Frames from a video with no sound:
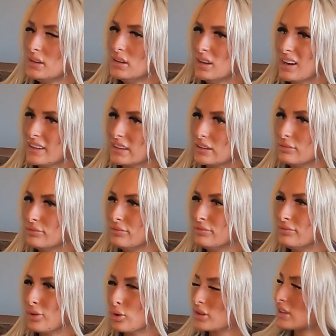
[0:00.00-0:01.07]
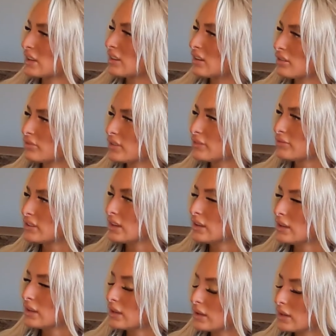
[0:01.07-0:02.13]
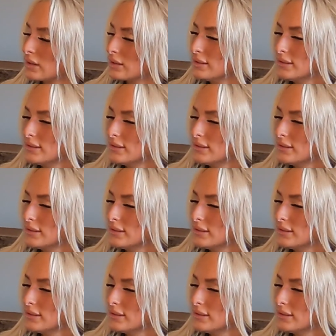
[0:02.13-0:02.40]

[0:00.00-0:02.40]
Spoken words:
I think, 14 or 15.